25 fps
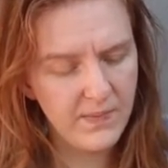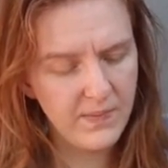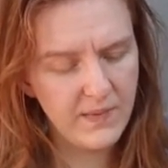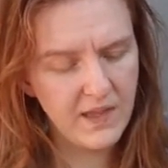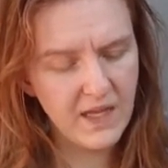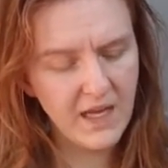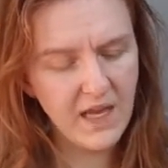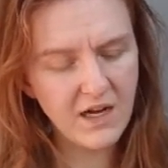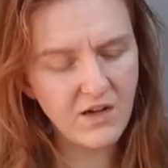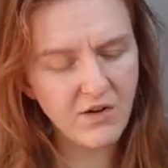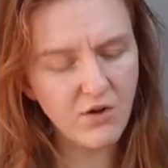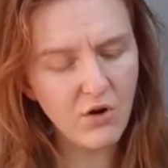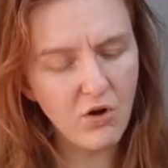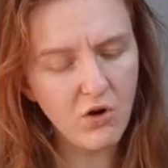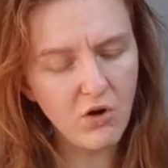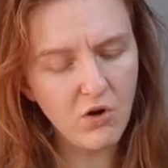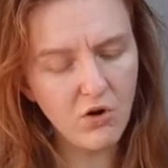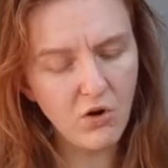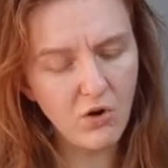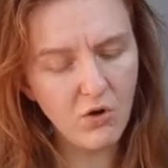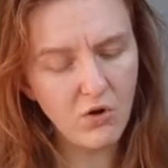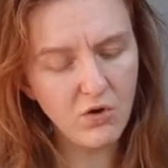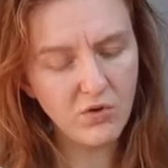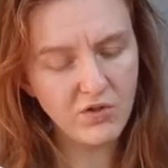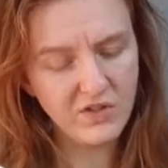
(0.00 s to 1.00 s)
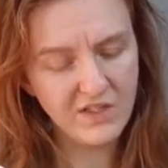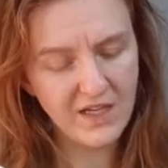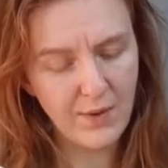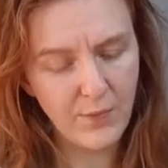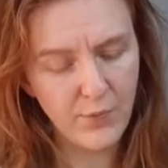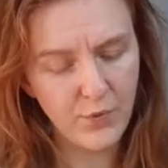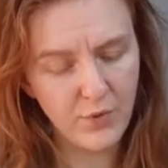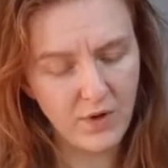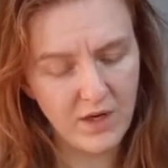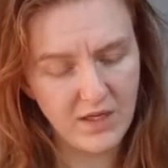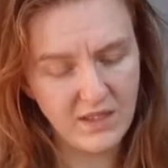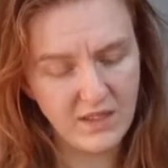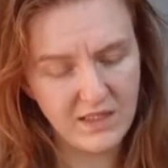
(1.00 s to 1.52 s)
They had not long
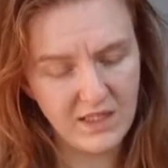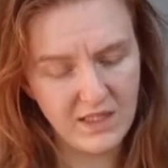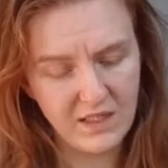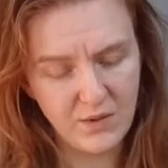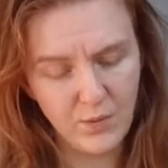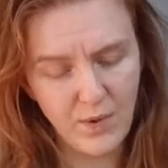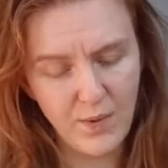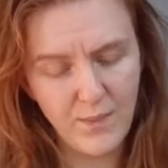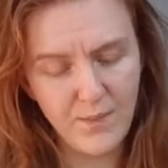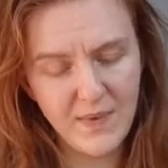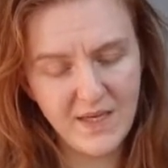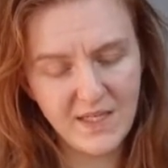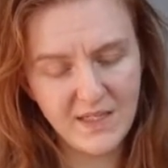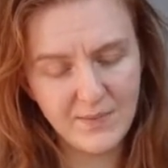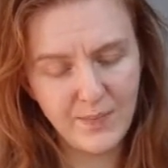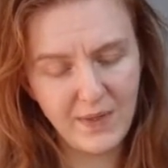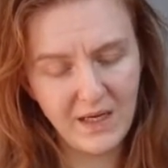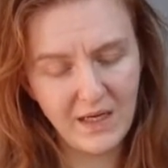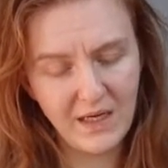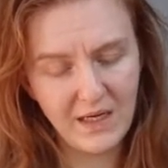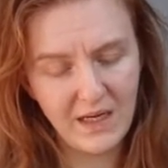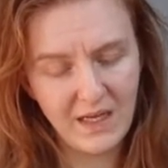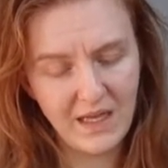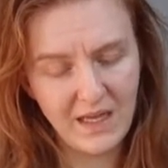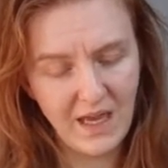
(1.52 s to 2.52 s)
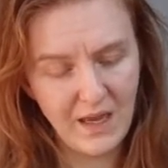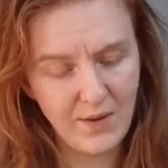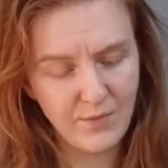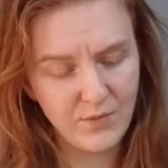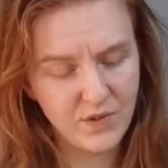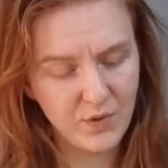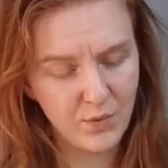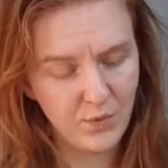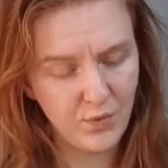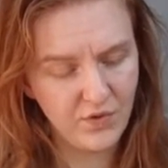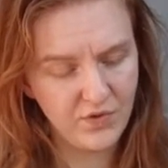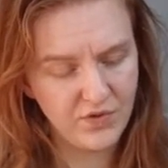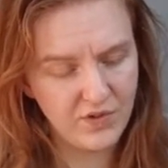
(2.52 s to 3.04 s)
separated when Miss Bingley came
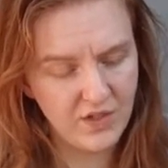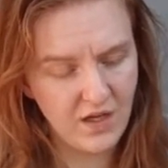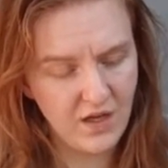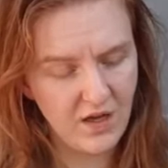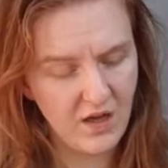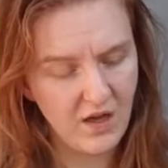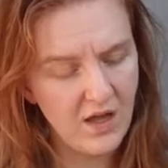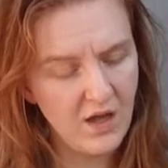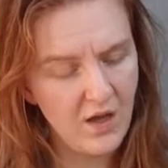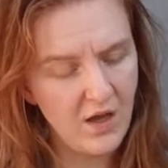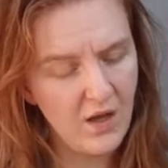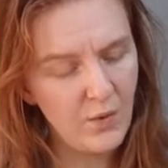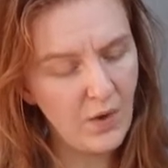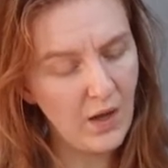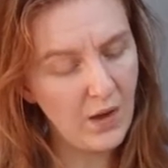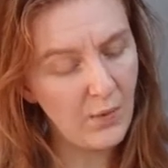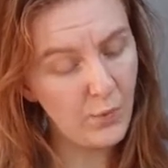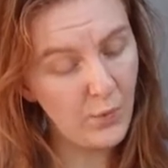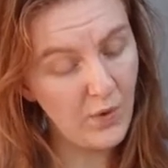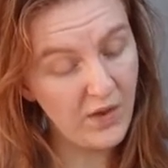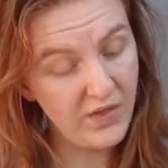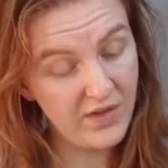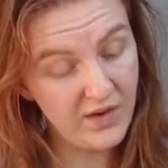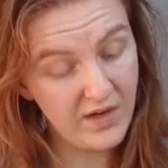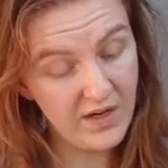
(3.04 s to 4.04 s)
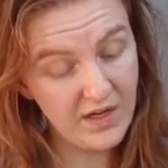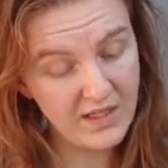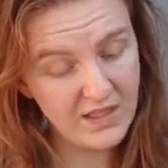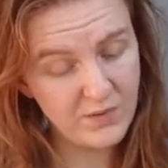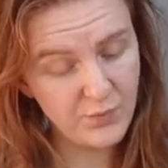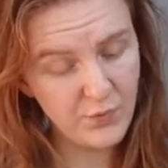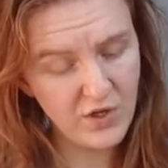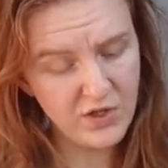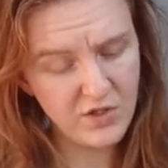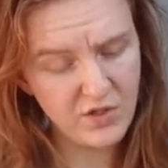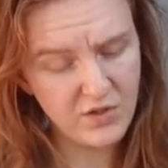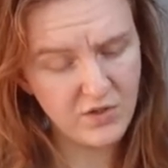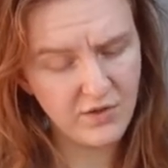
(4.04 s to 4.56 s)
towards her, and with an
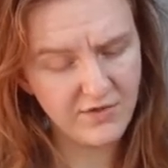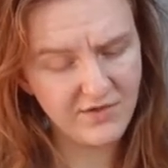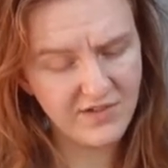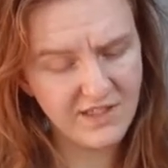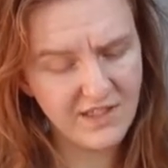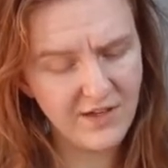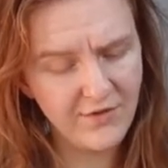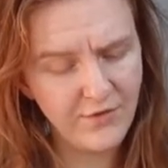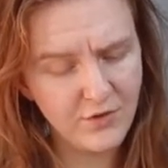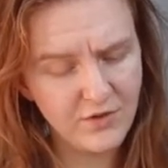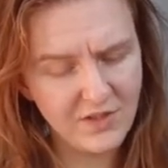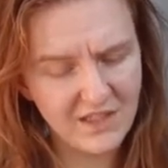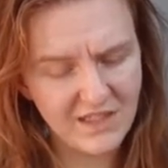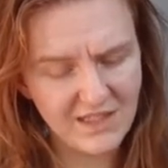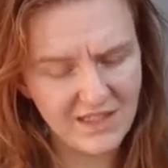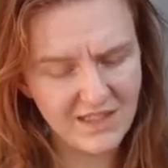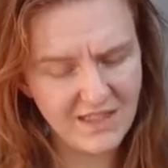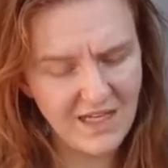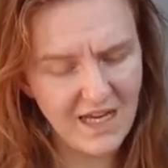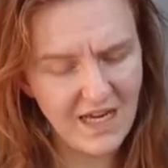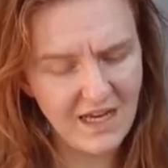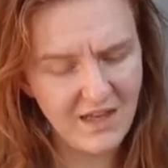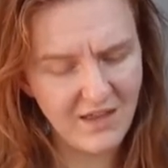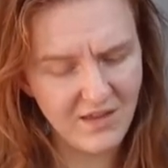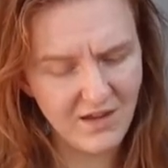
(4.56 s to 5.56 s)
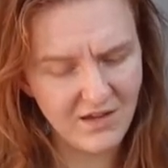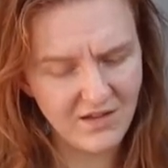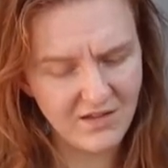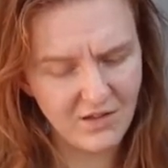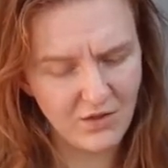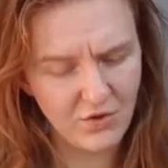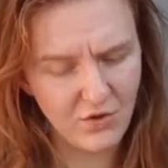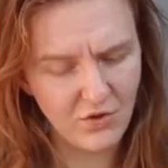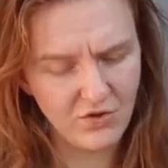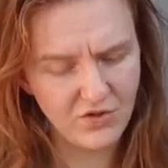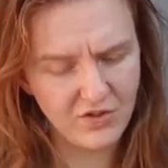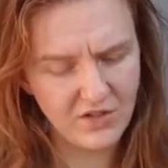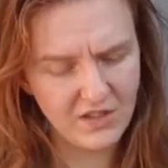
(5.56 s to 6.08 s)
expression of civil disdain thus
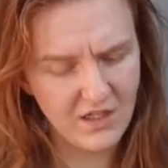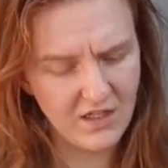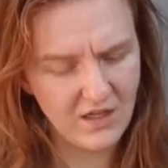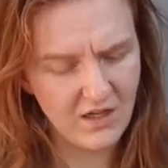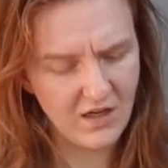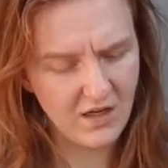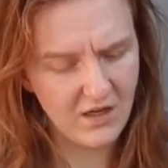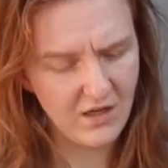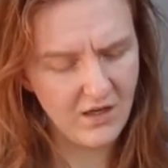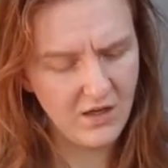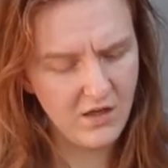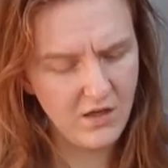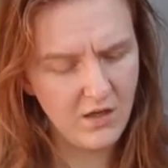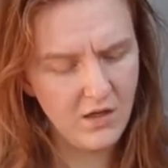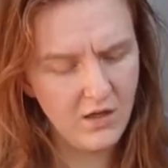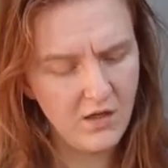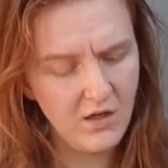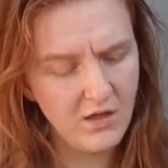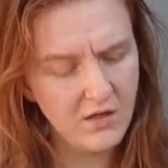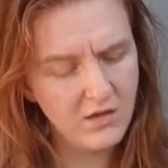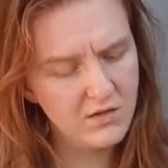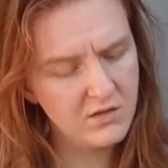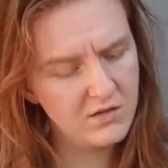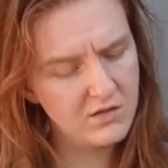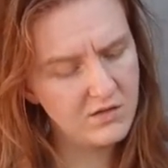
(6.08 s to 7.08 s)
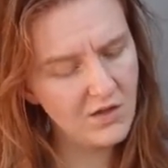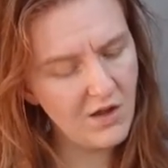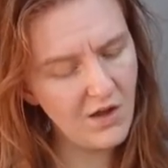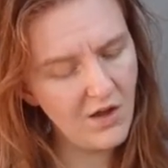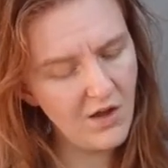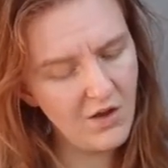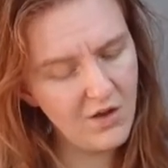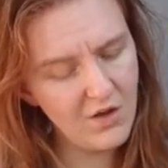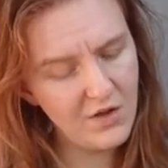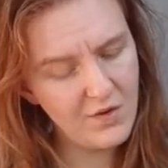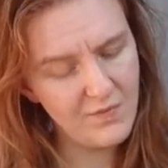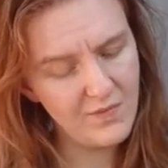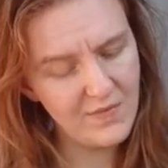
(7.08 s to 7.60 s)
accosted her. "So,
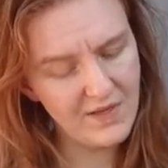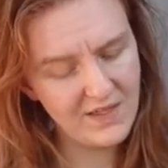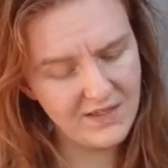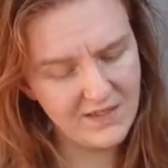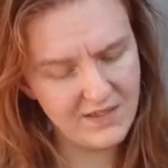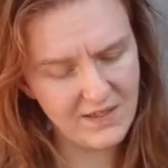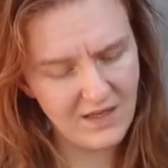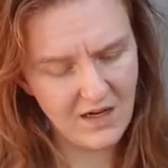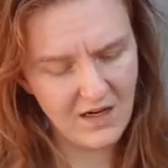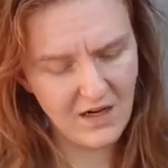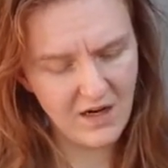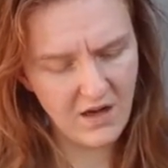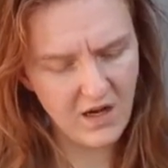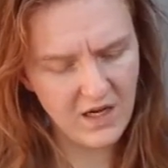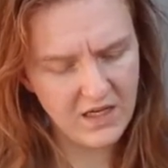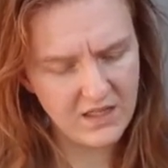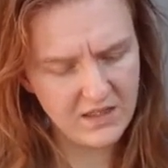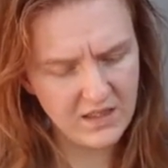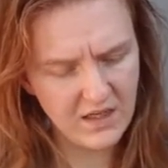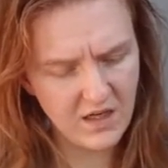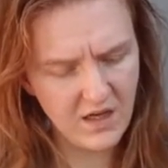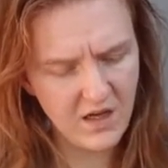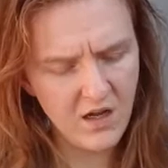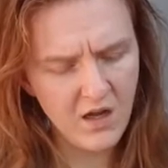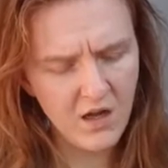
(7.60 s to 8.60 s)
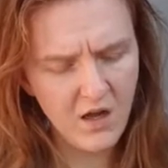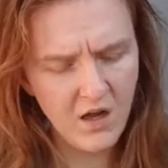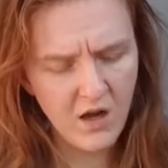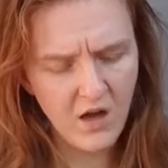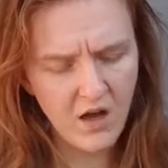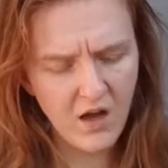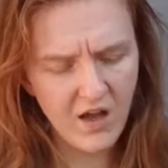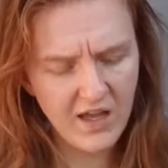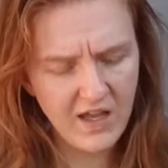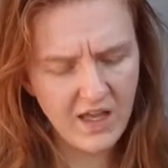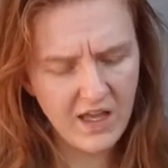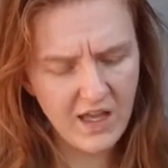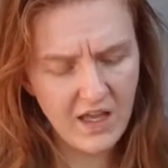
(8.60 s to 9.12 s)
Miss Eliza,
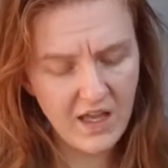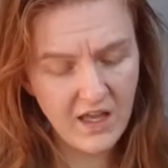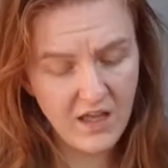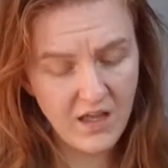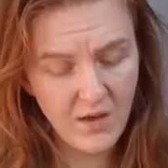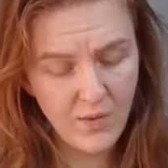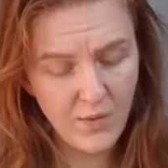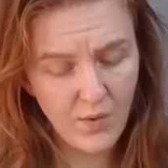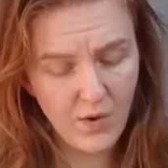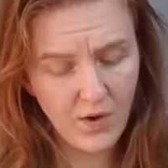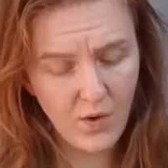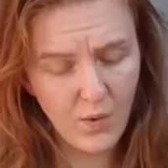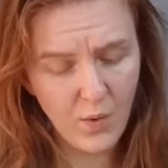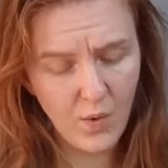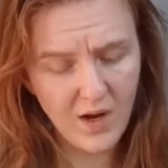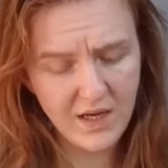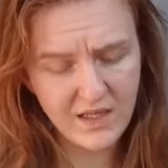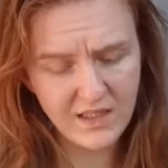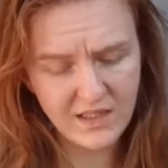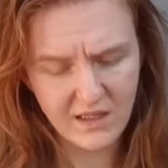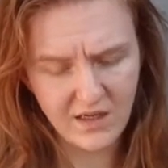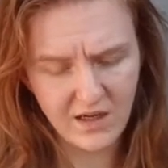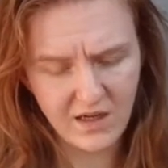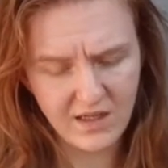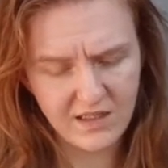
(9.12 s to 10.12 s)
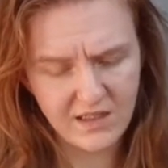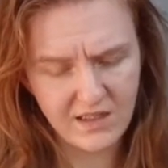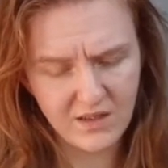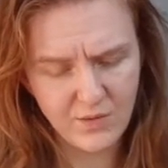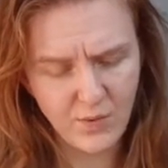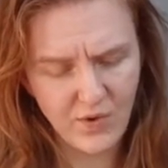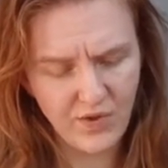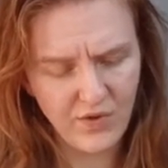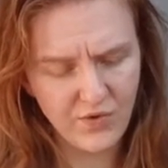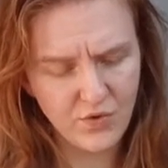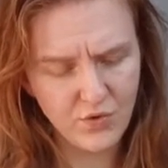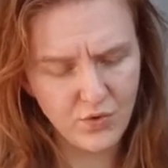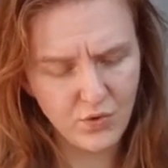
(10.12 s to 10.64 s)
I hear you are quite delighted
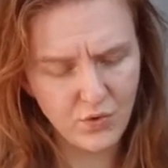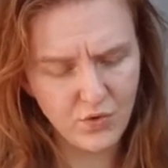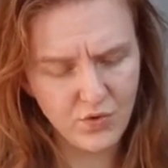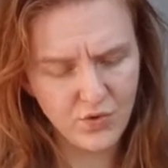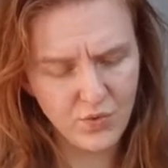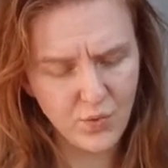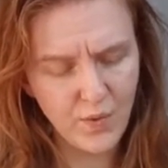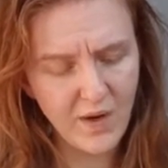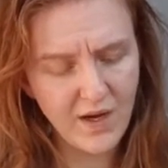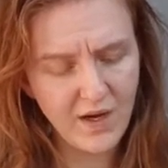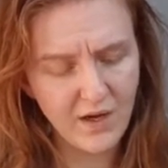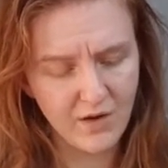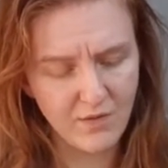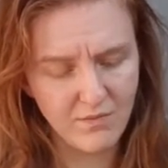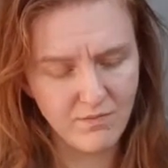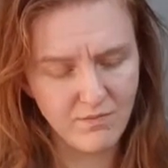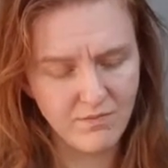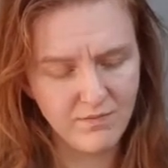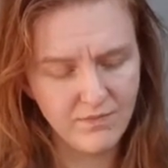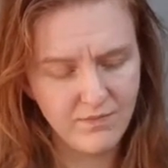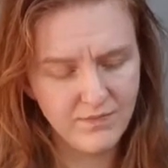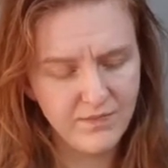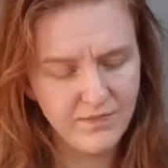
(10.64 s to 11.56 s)
with George Wickham.